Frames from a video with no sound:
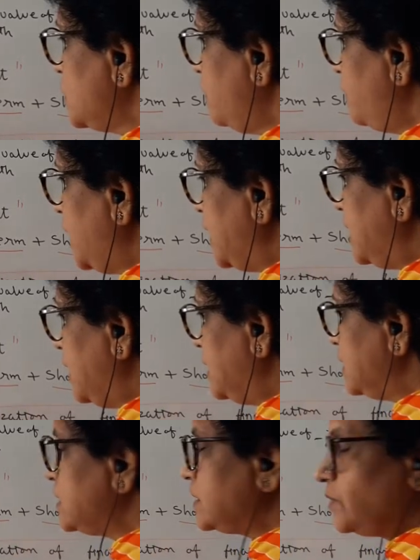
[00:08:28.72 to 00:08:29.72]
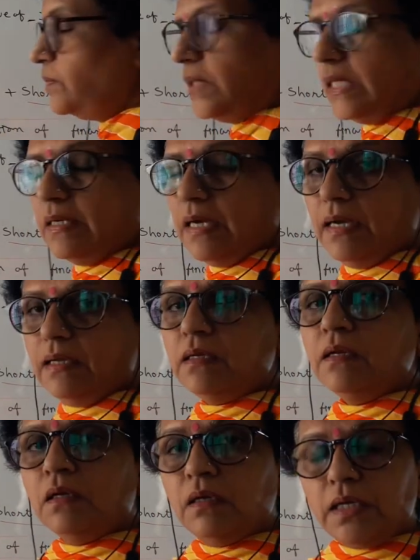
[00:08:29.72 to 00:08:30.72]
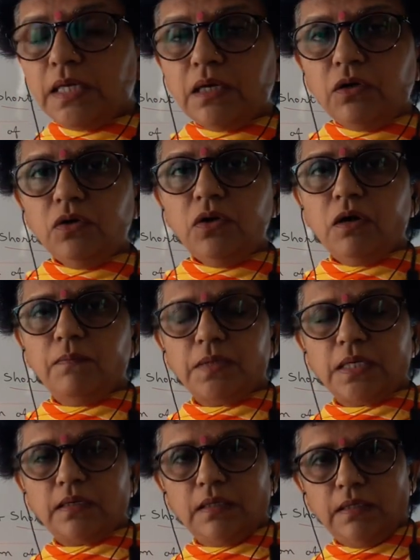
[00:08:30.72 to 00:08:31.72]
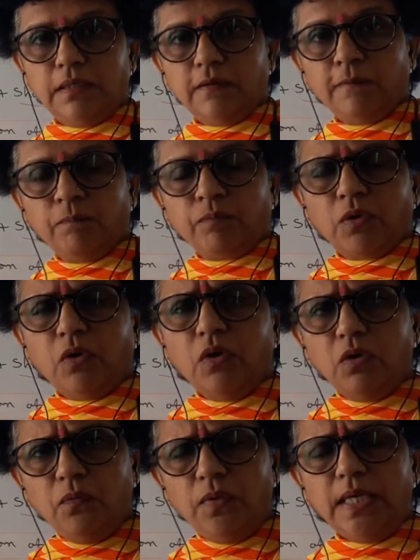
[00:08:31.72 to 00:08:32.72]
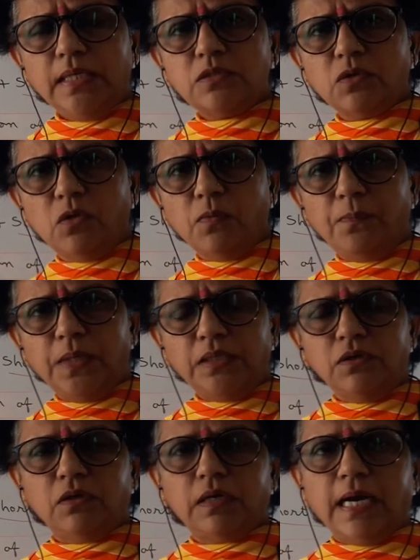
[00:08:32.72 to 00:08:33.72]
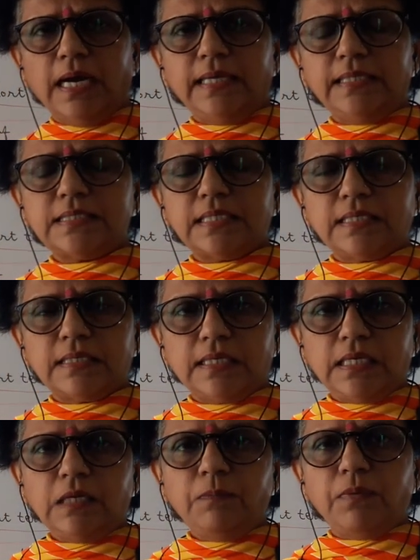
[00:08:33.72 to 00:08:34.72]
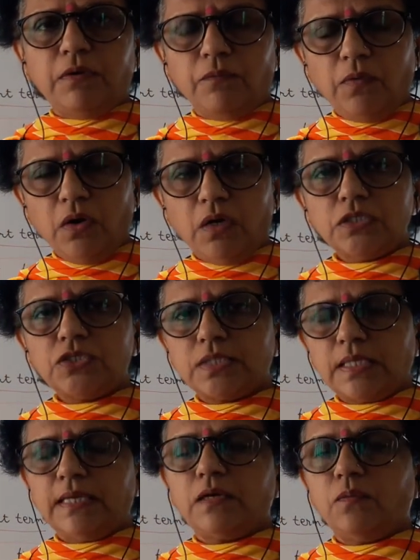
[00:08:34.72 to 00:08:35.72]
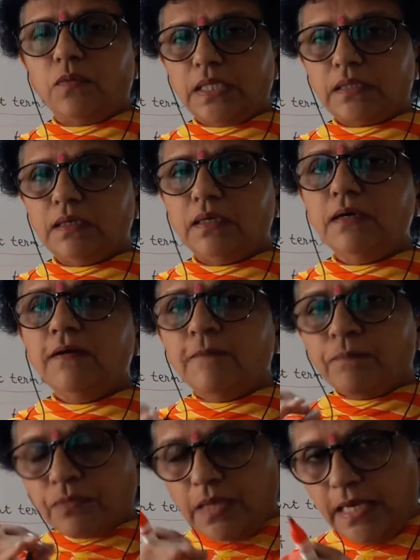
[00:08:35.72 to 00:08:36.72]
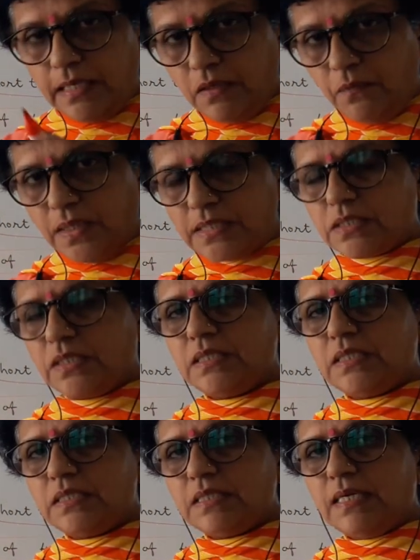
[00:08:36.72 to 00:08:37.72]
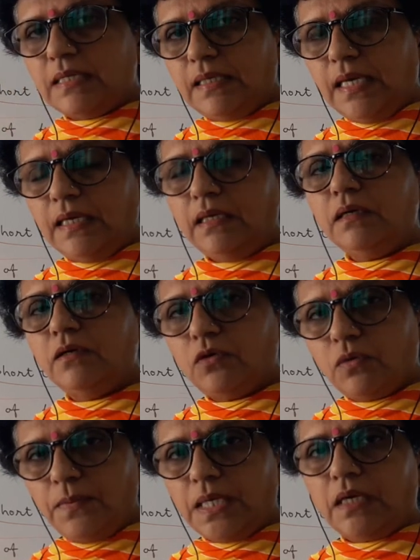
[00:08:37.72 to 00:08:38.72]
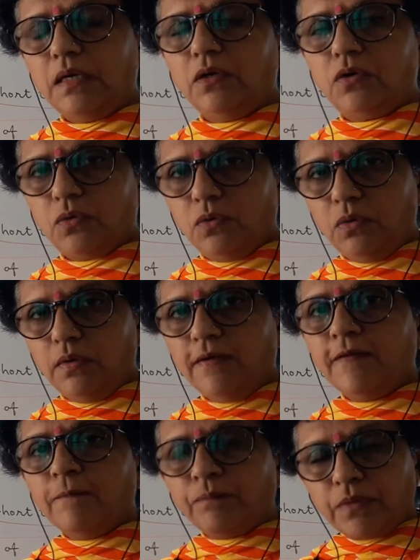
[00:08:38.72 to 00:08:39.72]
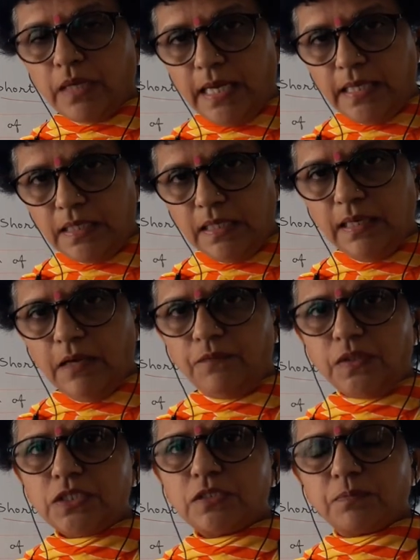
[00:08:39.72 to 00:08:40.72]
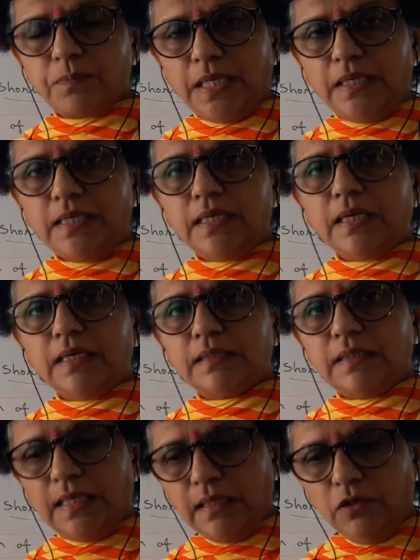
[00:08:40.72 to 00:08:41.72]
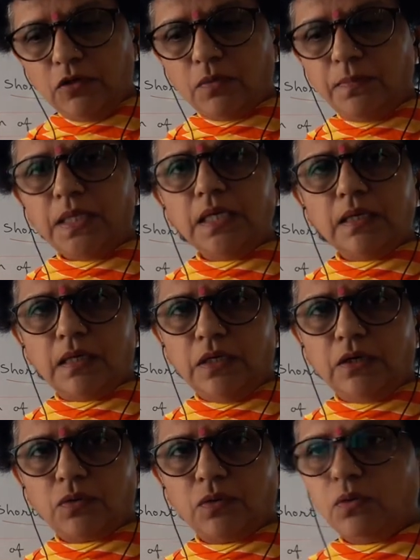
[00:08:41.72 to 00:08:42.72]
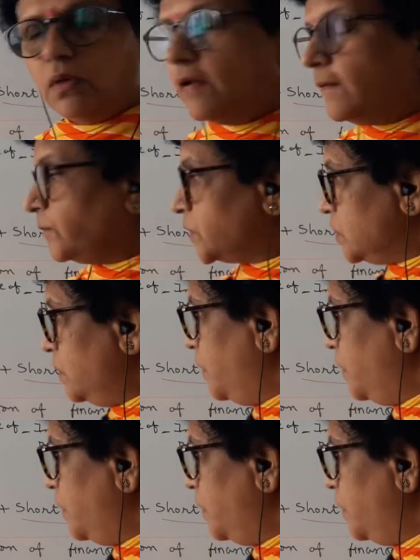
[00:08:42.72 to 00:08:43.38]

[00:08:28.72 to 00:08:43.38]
of finance to be done economically. Always open your eyes and keep a watch that whether any wastages are there to be controlled. Any lavish spending are there to be controlled. So